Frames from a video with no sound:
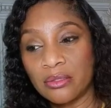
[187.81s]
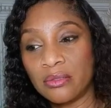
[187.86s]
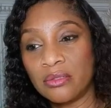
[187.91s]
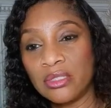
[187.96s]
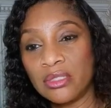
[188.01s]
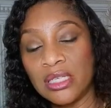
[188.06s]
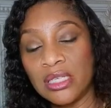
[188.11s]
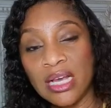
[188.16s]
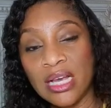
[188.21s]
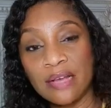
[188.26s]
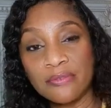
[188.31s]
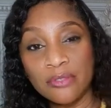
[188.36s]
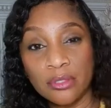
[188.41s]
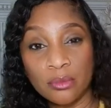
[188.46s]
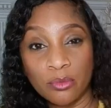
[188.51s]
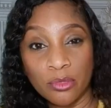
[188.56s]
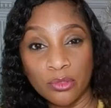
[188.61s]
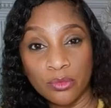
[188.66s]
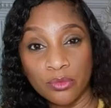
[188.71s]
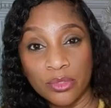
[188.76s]
suddenly have
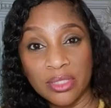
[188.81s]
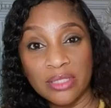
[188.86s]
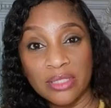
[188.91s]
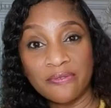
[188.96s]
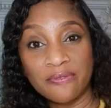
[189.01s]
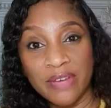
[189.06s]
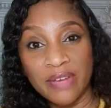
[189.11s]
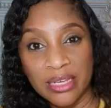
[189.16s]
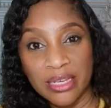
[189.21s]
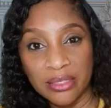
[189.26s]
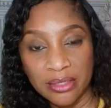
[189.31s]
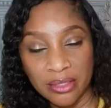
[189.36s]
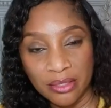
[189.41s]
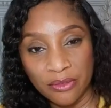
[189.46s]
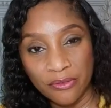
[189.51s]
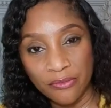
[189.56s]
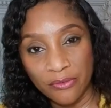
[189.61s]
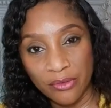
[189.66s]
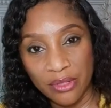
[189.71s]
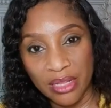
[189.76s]
someone who is
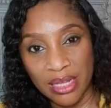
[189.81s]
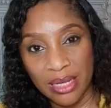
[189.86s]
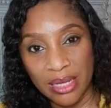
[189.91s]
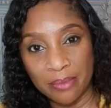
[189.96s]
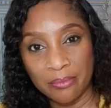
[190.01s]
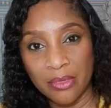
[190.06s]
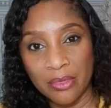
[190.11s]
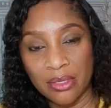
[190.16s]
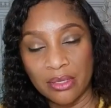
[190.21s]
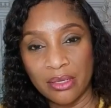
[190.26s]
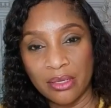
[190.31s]
fighting for them,